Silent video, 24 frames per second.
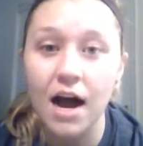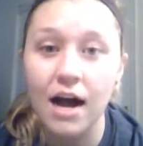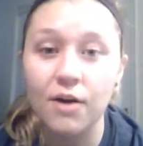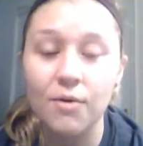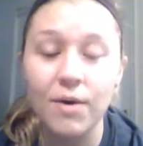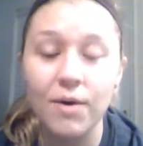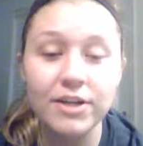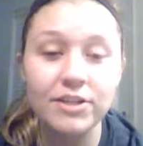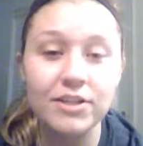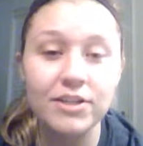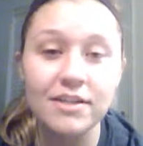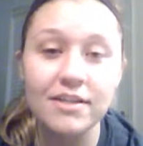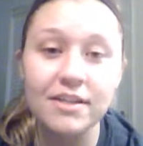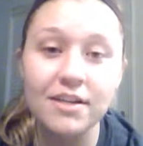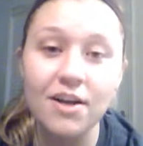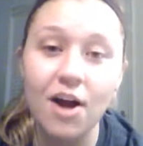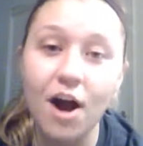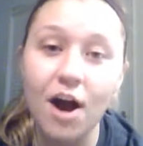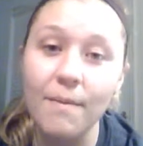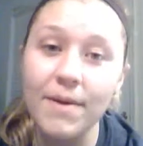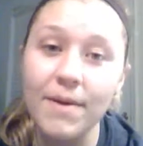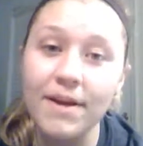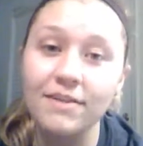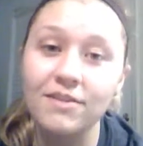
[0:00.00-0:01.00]
questions and
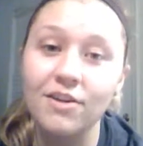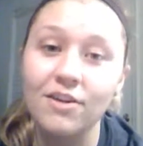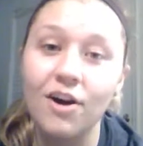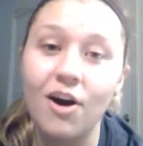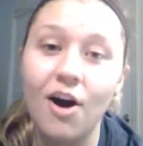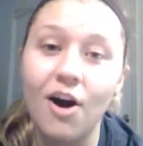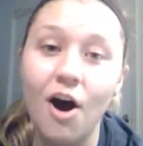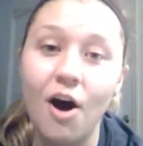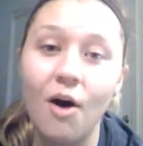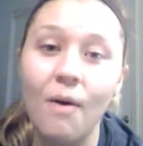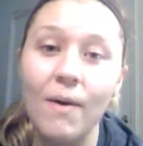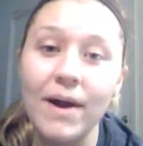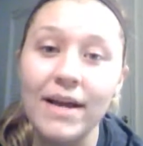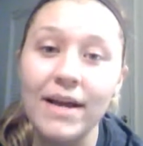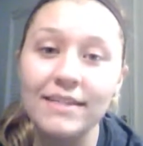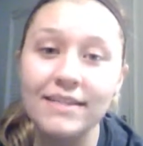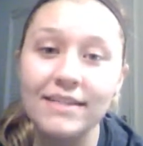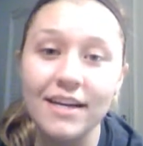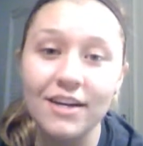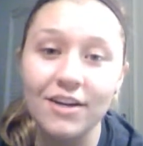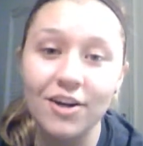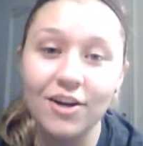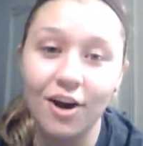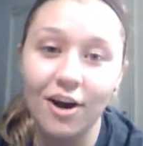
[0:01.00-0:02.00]
comments are always
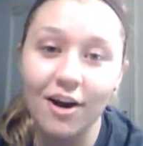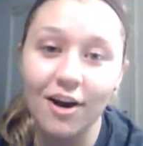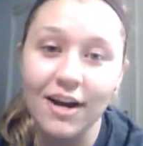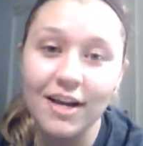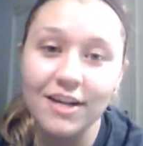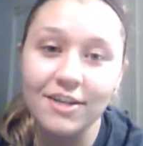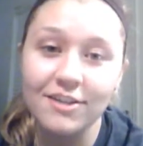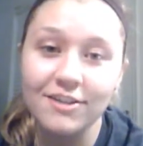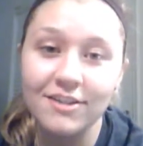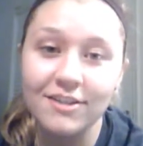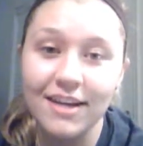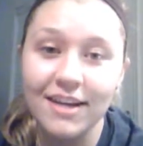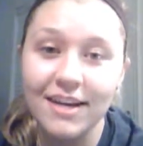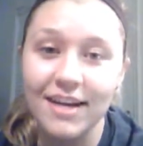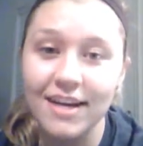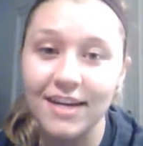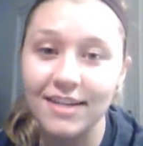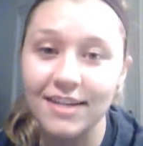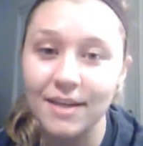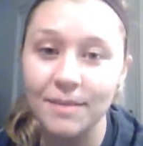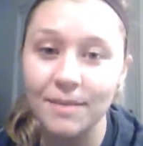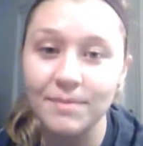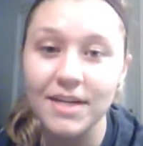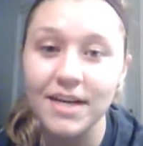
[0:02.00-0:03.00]
encouraged and
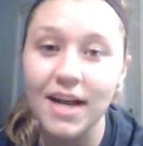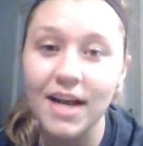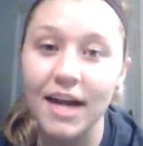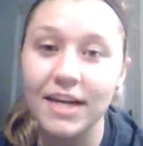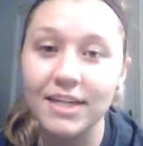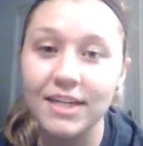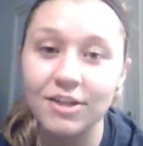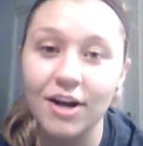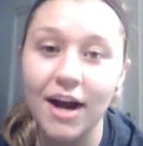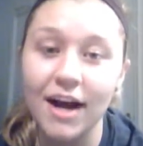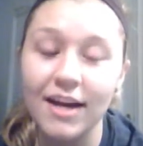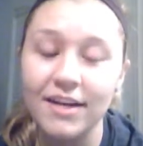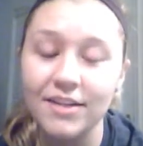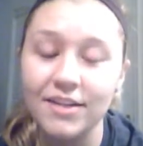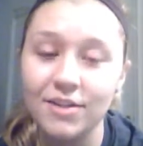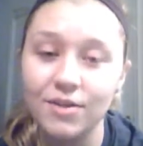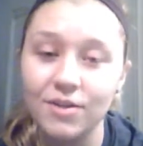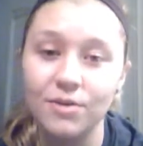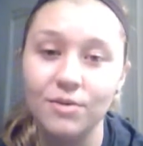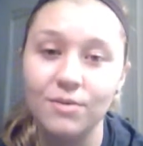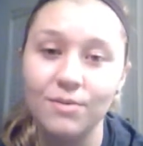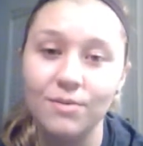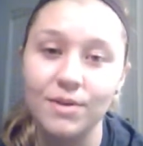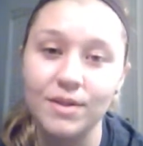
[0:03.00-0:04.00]
accepted. I try
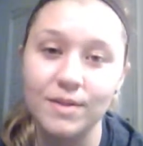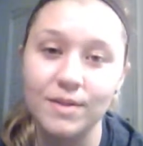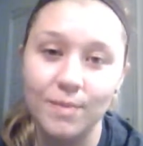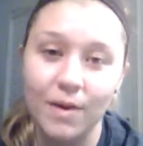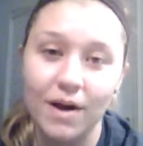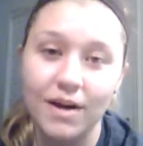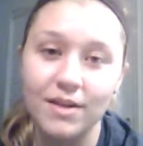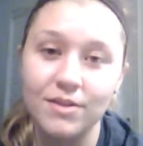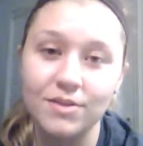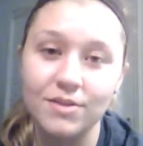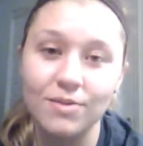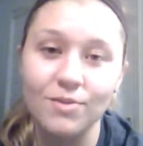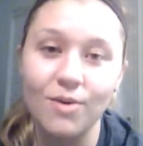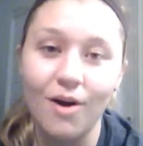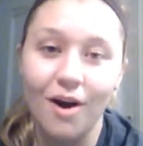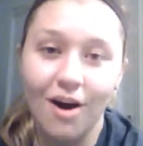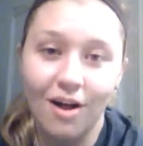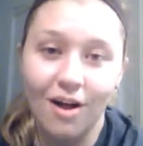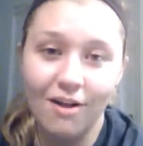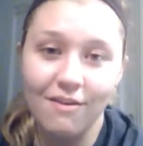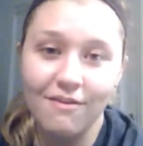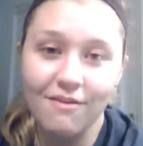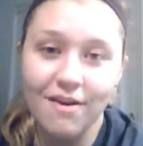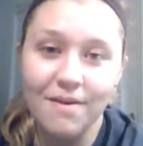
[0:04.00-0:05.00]
to respond to
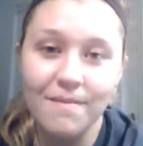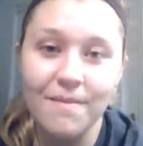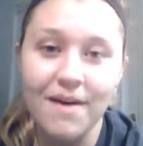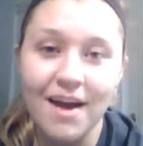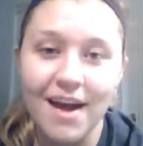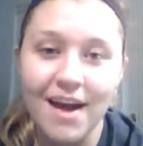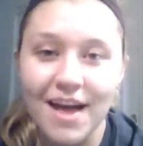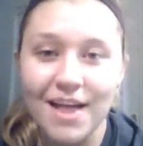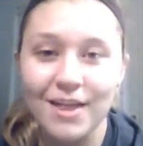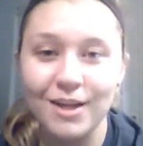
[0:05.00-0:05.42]
all of them.